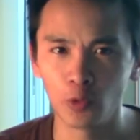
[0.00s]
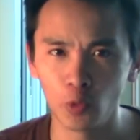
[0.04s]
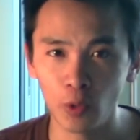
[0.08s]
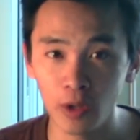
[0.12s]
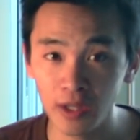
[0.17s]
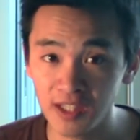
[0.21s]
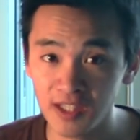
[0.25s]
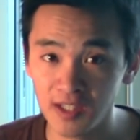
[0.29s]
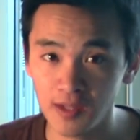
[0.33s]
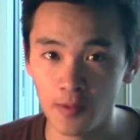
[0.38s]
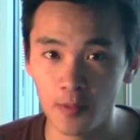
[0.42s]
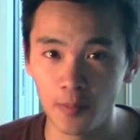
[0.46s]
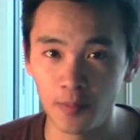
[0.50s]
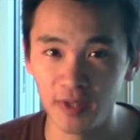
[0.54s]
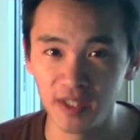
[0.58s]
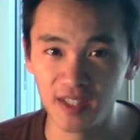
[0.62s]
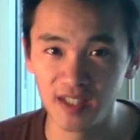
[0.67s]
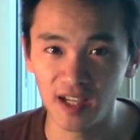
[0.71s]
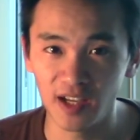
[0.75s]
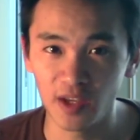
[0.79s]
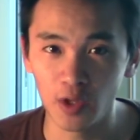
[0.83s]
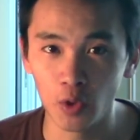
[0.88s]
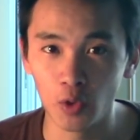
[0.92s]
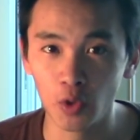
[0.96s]
Once the
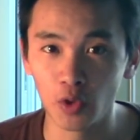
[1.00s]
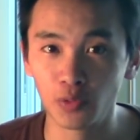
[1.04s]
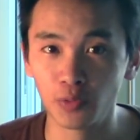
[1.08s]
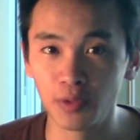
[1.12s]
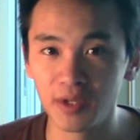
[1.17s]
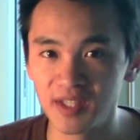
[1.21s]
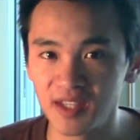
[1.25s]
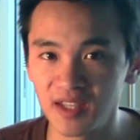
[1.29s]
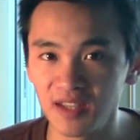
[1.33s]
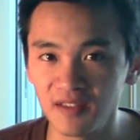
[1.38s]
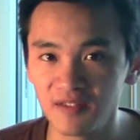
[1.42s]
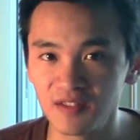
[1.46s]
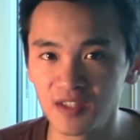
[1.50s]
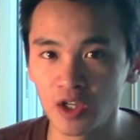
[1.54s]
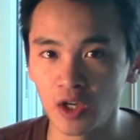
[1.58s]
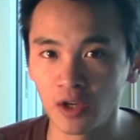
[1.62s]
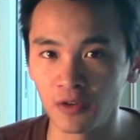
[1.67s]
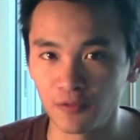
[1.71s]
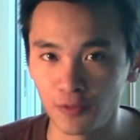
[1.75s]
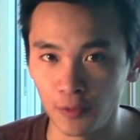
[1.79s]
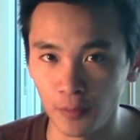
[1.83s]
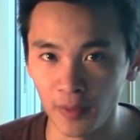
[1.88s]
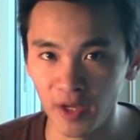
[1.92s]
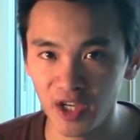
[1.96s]
pizzaiolo receives
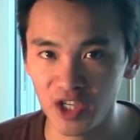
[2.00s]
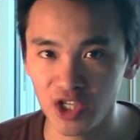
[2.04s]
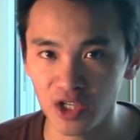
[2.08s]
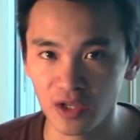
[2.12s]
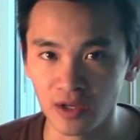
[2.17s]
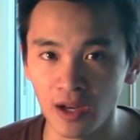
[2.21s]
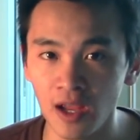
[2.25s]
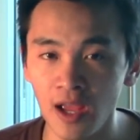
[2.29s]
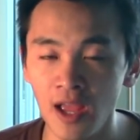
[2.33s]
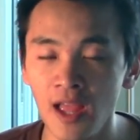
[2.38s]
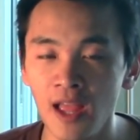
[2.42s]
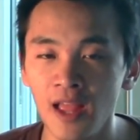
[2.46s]
confirmation